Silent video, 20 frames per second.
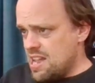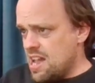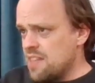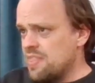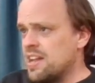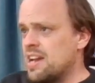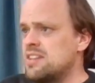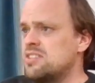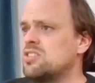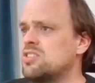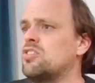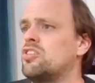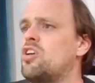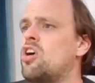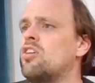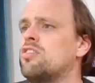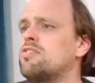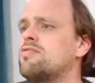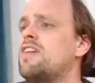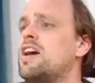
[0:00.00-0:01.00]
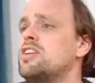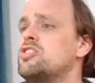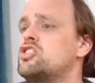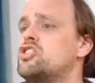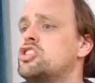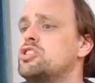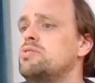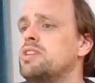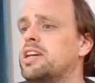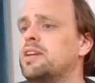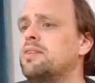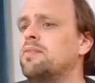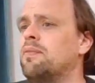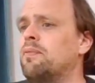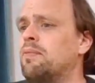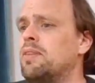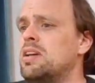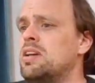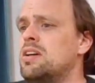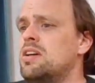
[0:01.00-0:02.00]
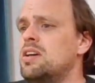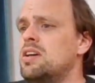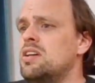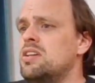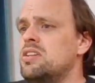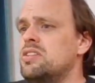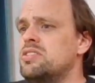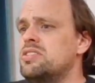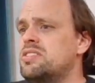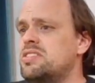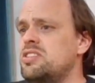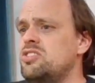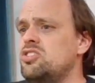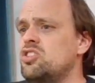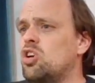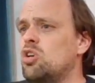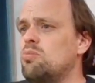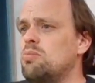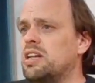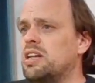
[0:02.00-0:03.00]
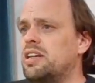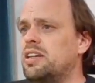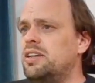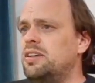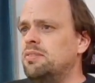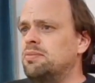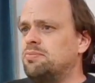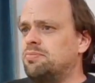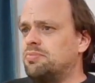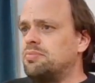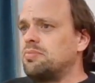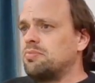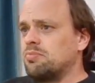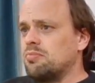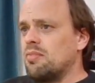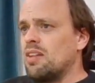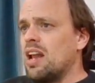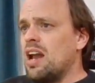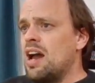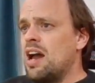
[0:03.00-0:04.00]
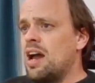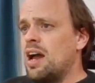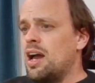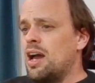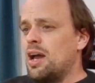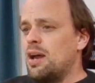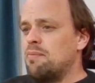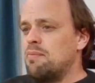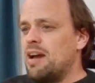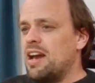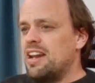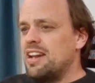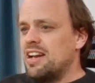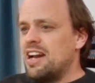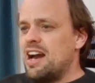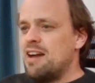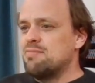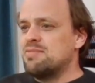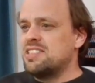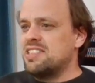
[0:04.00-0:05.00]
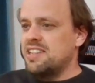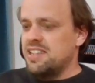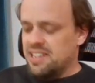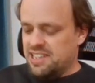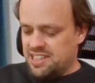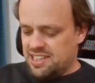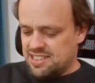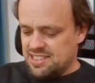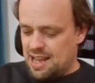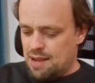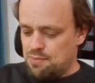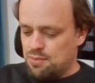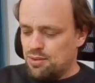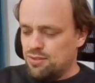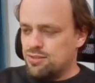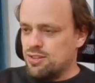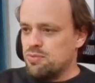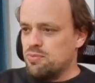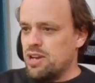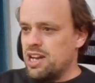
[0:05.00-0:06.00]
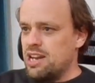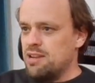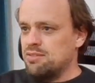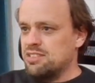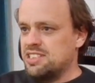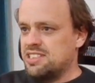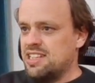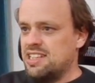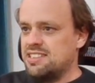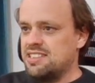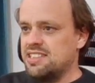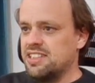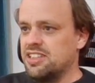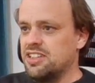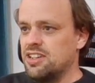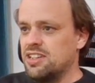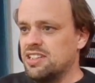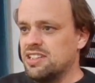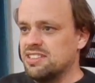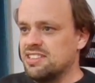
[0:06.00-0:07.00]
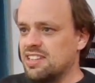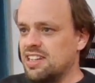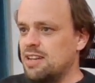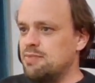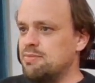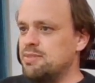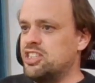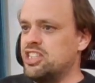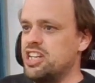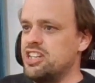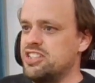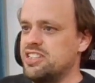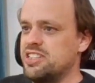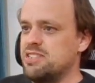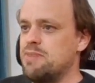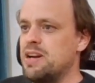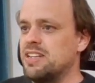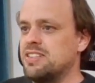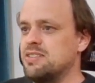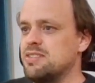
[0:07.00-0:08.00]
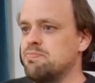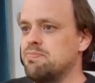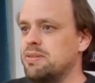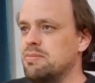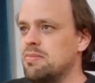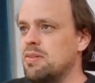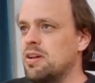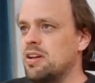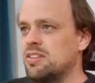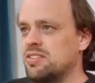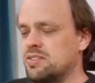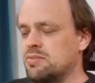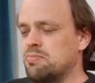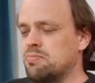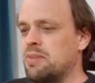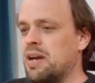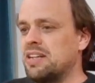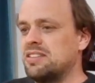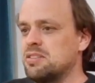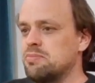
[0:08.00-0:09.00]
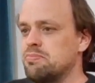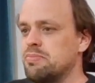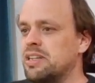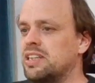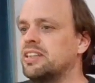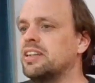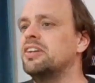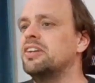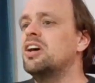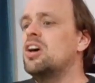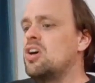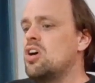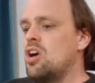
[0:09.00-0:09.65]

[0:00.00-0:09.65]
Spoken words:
And that is on fine-tuning. You see, normally, I'm seeing an example from when I was testing earlier. So let me change this back to million.